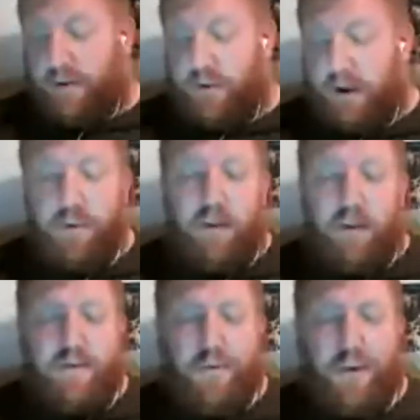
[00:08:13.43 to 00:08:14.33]
really
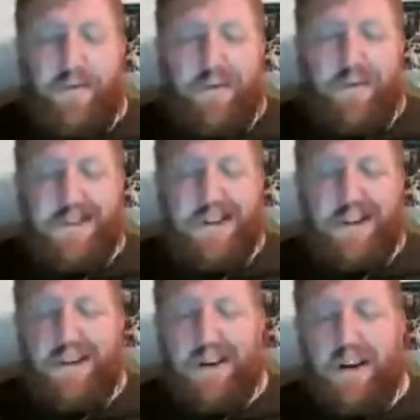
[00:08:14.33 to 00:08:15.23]
worthless. One of them's
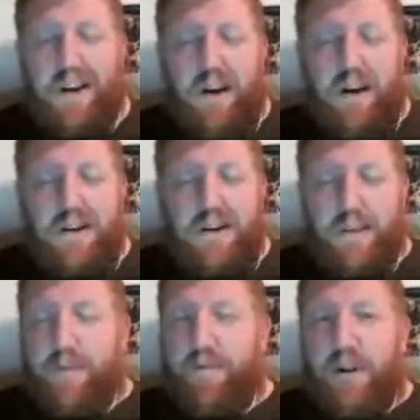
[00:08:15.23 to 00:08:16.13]

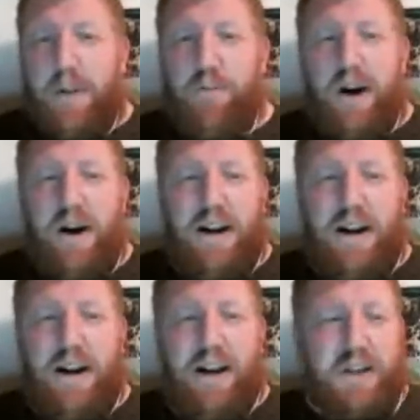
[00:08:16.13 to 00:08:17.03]
something for a librarian.
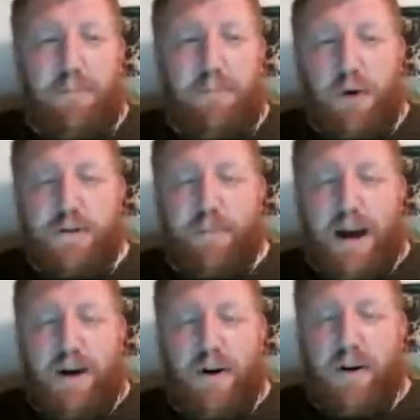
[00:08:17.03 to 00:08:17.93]
He gives you like a bonus
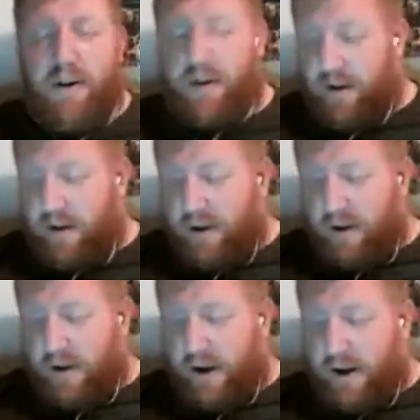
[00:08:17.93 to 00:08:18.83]
power,
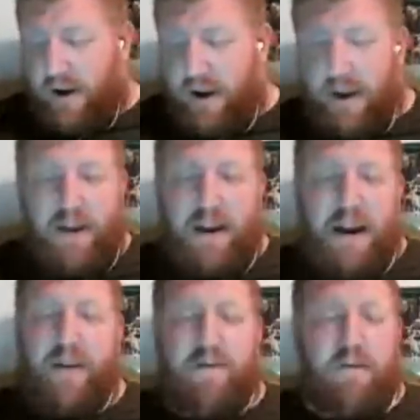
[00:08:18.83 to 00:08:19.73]
and I
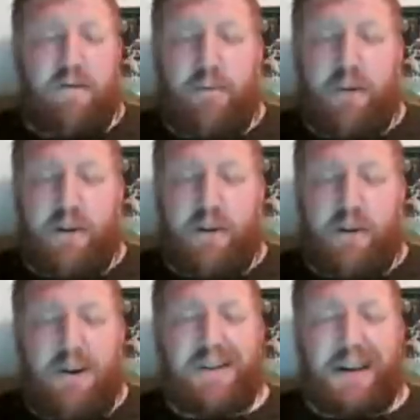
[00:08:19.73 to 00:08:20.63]
don't even remember what.
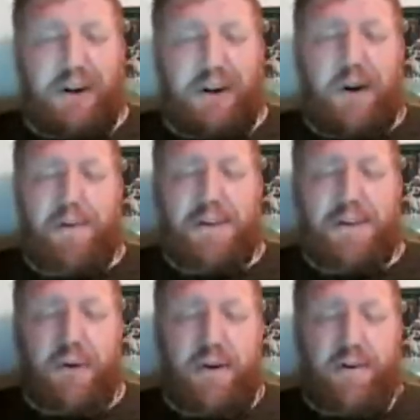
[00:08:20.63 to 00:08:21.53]
Oh, it's like a crappy
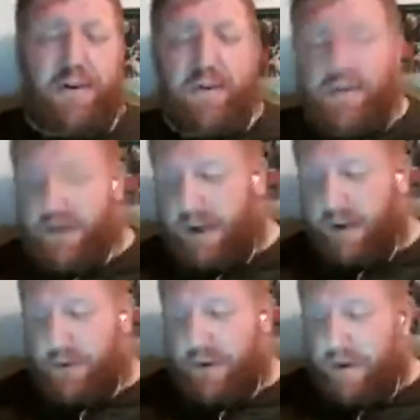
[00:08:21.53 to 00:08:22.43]
sword. The
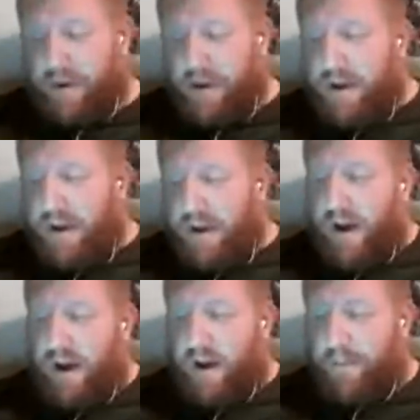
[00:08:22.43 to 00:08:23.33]
other one.
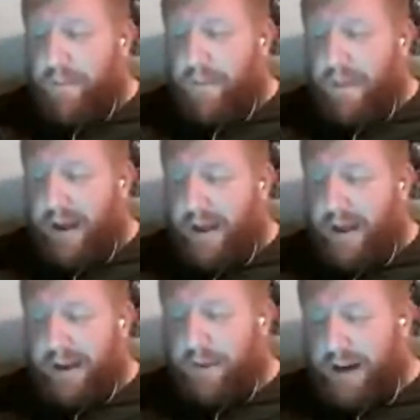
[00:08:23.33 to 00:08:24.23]
I'm
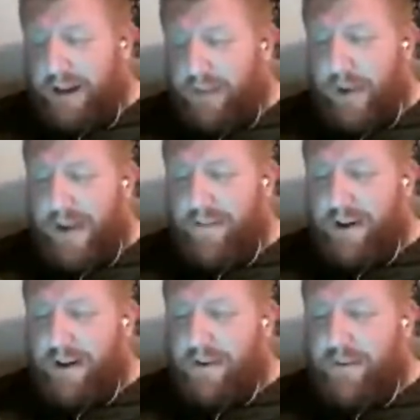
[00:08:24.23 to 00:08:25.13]
looking at the Raven
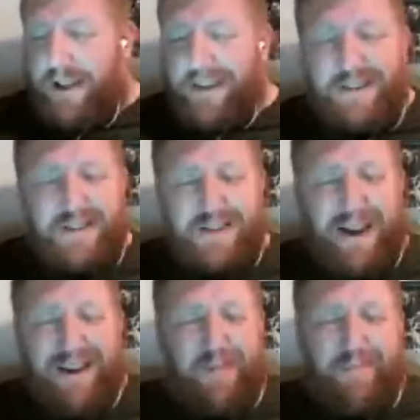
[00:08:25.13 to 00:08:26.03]
Guard relics.
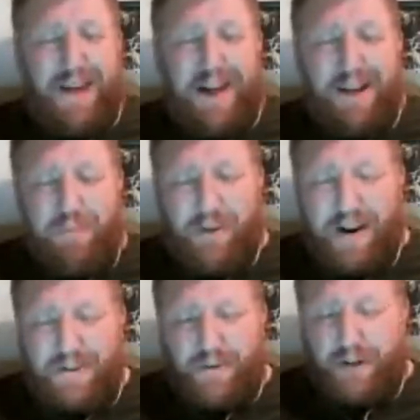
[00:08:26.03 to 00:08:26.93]
Not
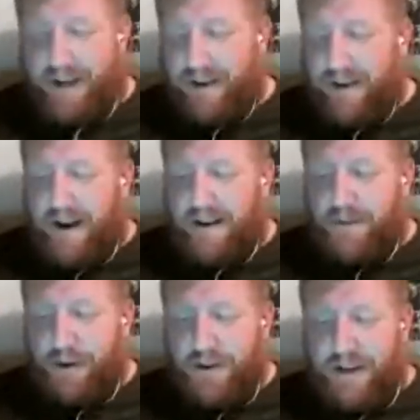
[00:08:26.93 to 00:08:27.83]
impressed, really,
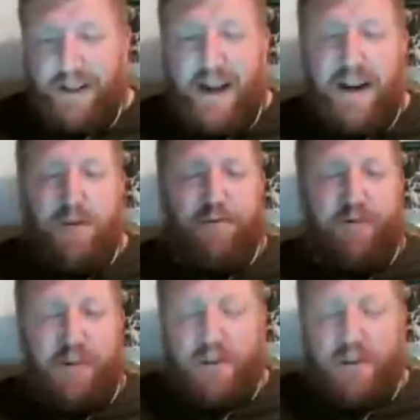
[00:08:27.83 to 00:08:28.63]
especially in light of